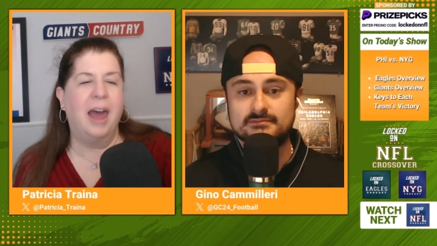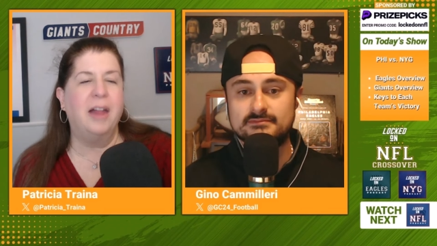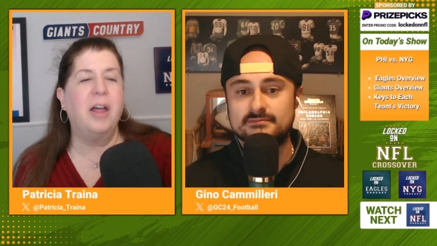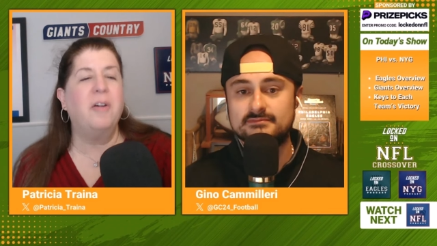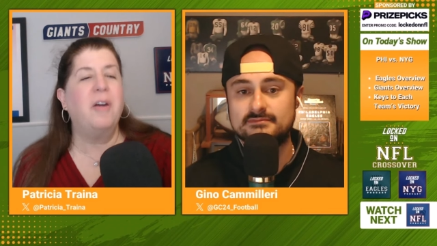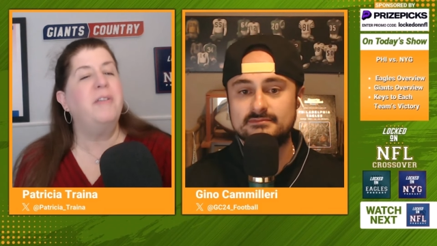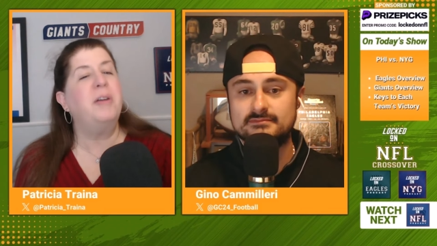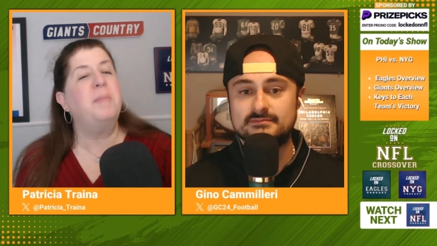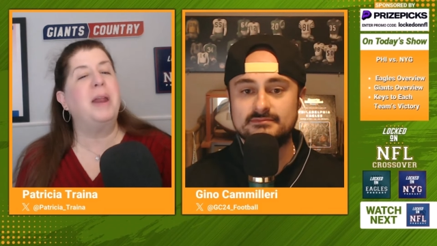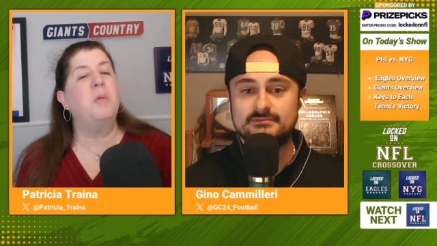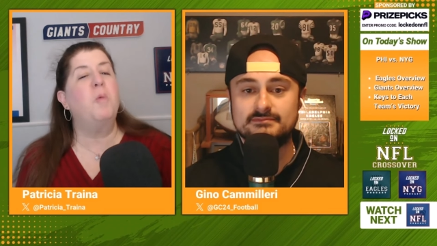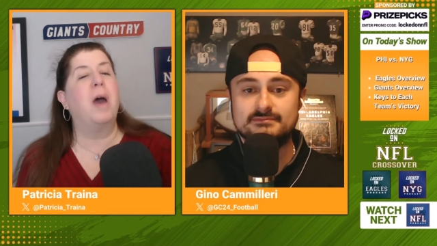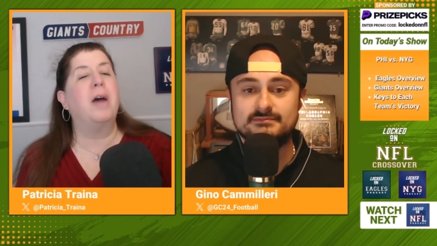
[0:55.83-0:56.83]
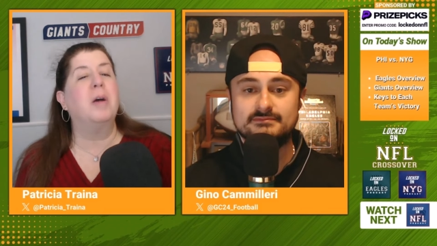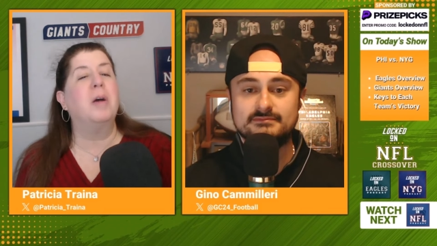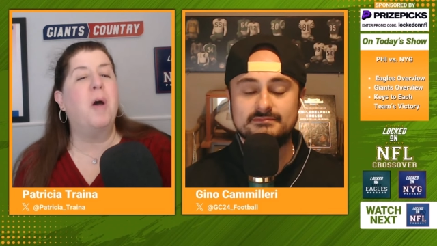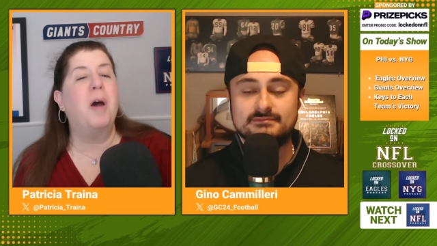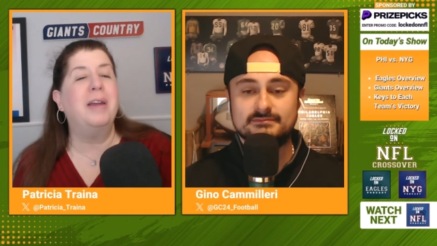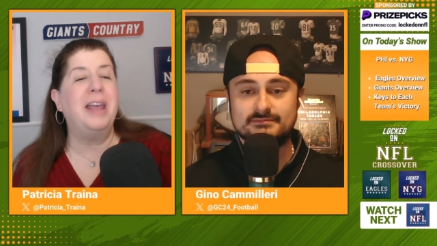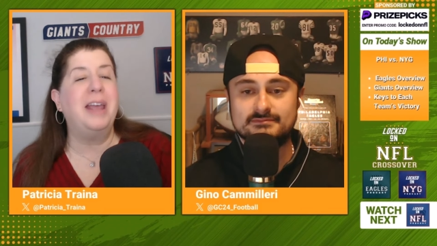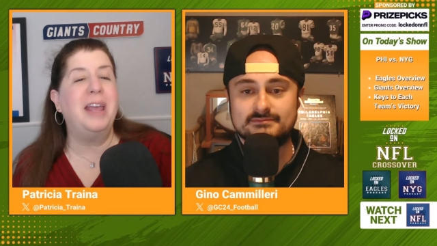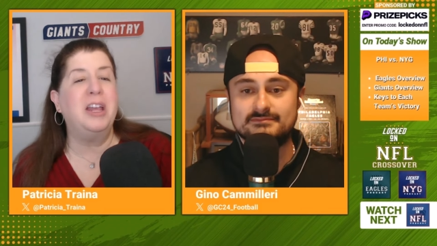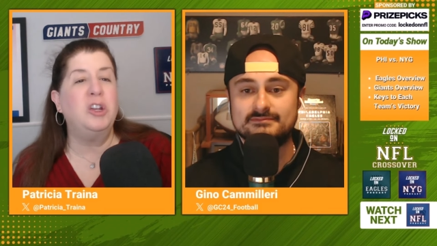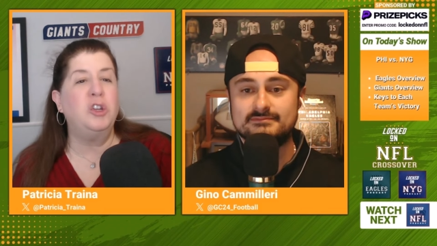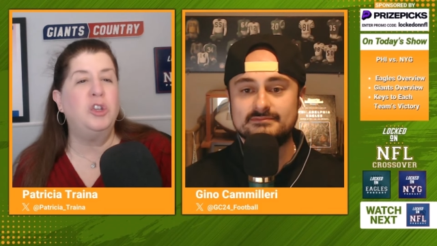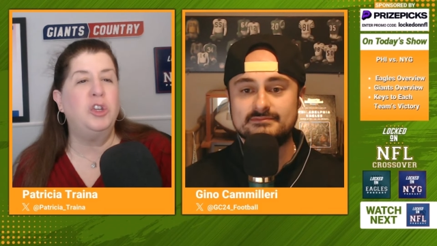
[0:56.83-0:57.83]
Speaker 1: Hello, everybody. Welcome on
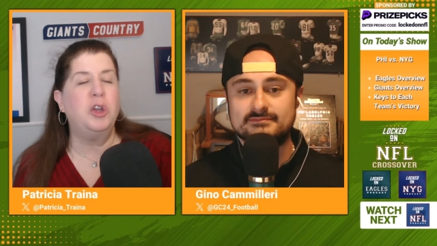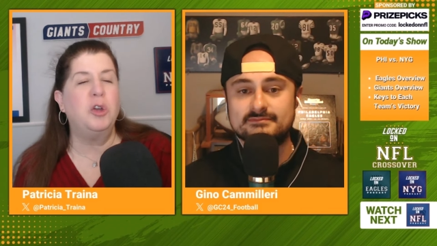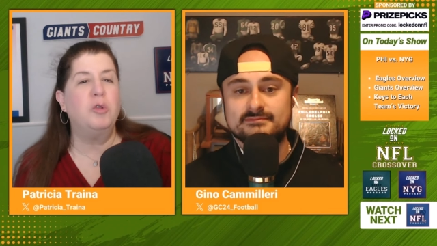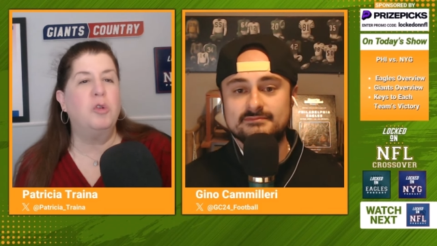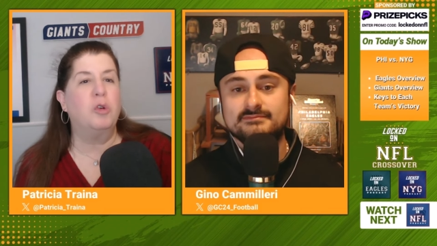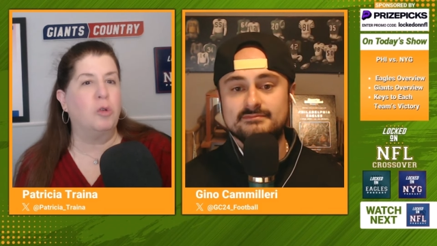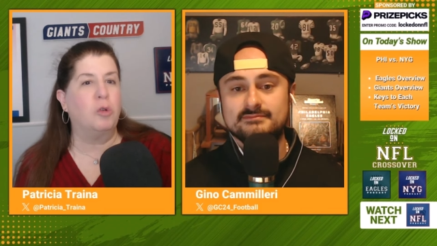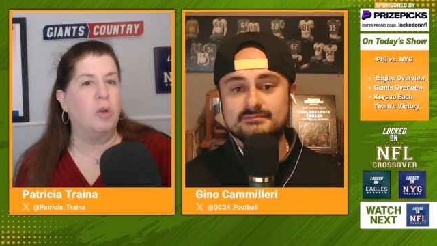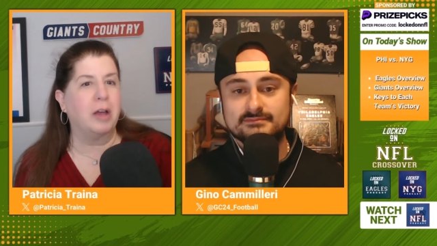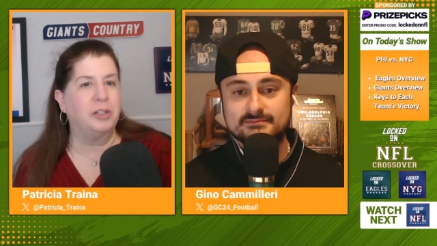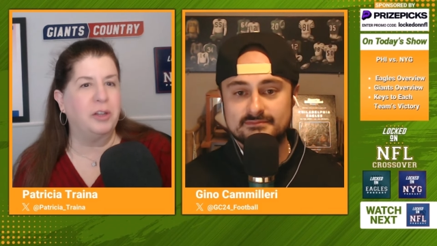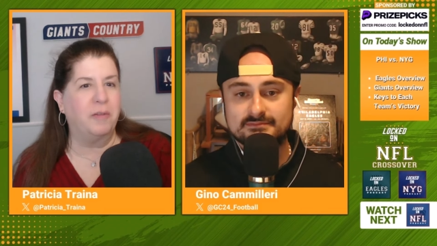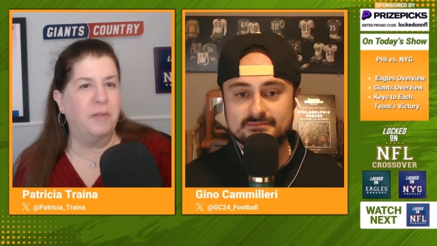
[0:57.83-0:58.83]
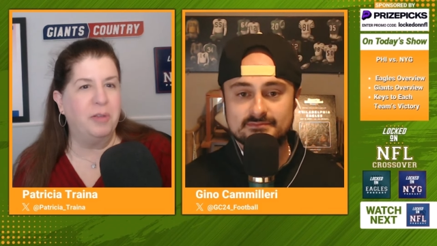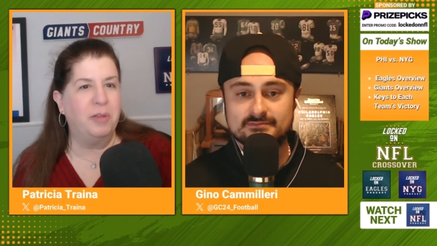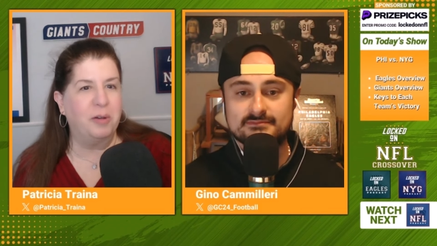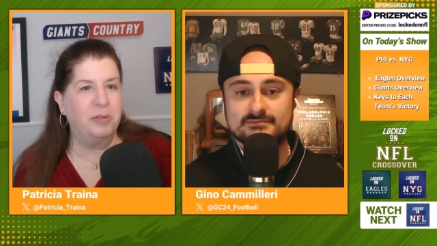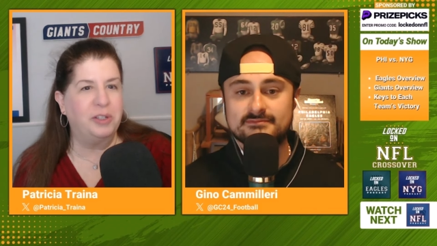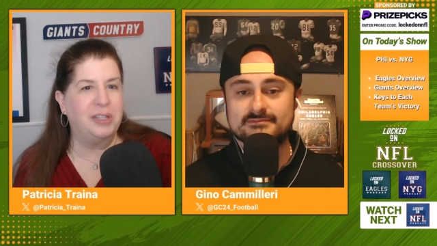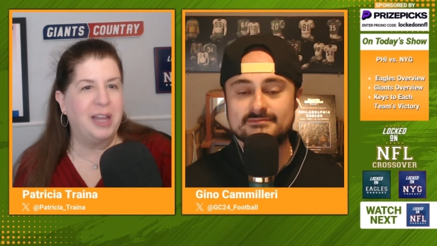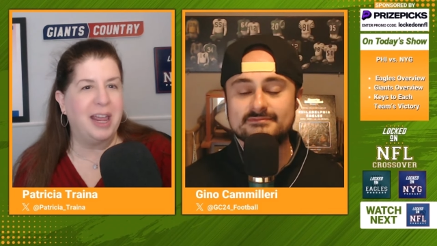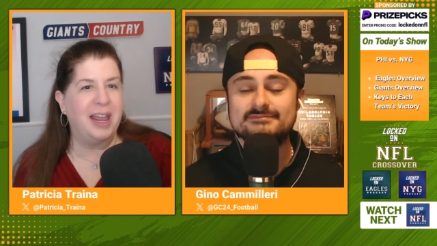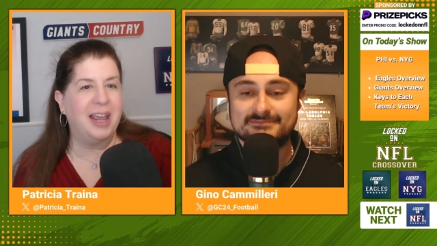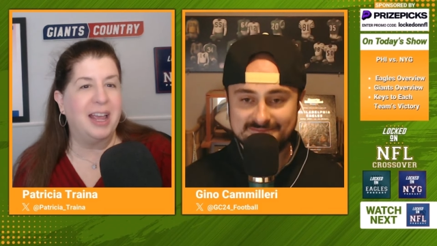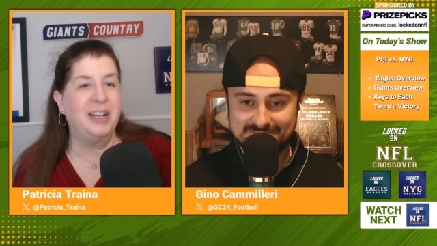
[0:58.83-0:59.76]
in to Crossover Thursday